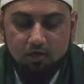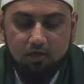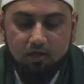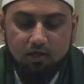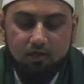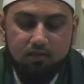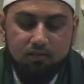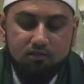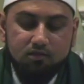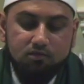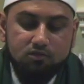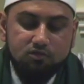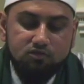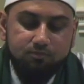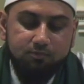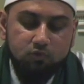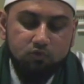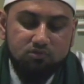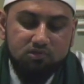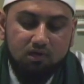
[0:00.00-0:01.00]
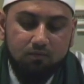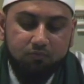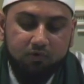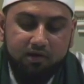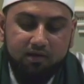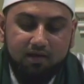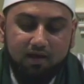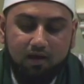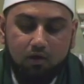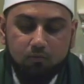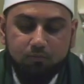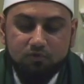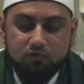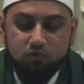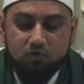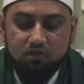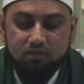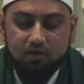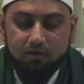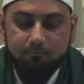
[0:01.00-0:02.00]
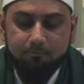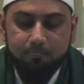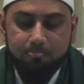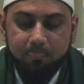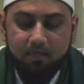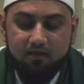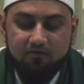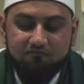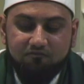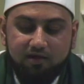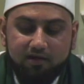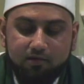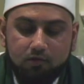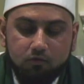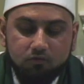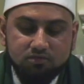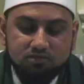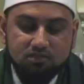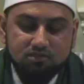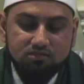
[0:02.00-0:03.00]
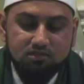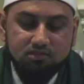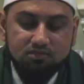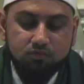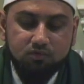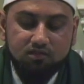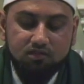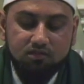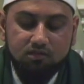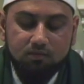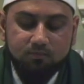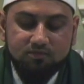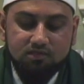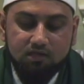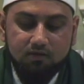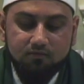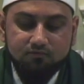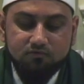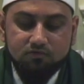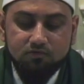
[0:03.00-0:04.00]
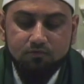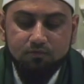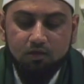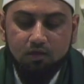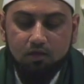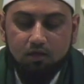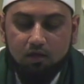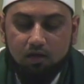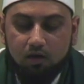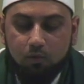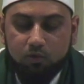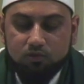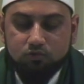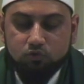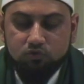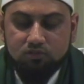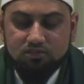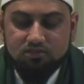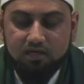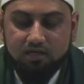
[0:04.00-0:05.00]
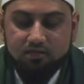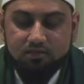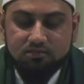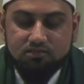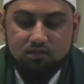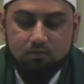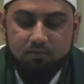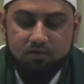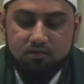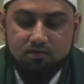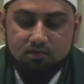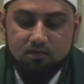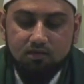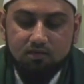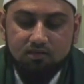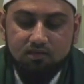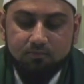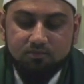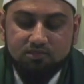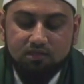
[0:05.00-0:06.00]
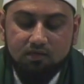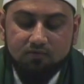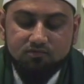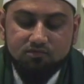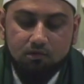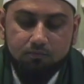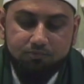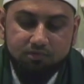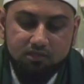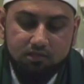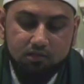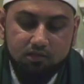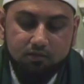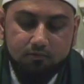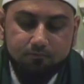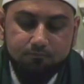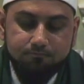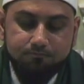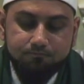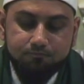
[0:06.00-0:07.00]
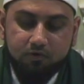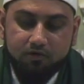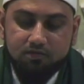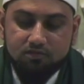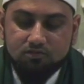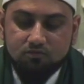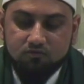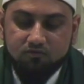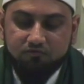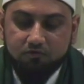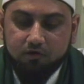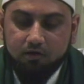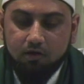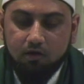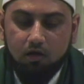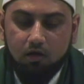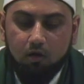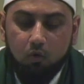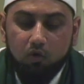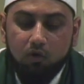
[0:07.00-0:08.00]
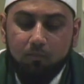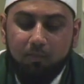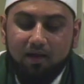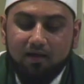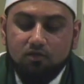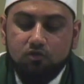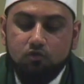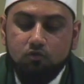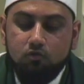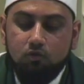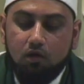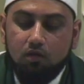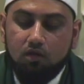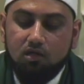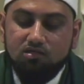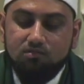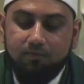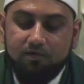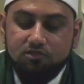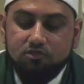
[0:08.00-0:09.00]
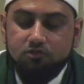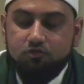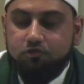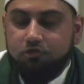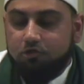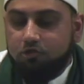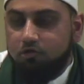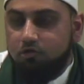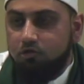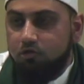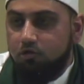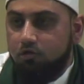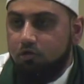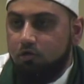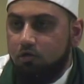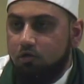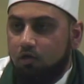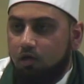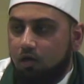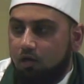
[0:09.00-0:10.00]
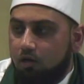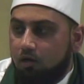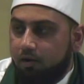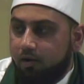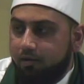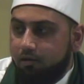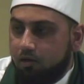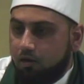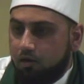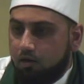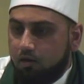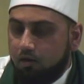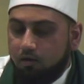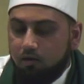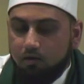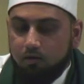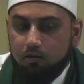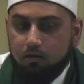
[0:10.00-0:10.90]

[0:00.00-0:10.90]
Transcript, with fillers: in the disputes that break out between them and find no resistance within themselves and once you decide and submit themselves completely. this is referring, going back to Allah's Messenger, all right, uh,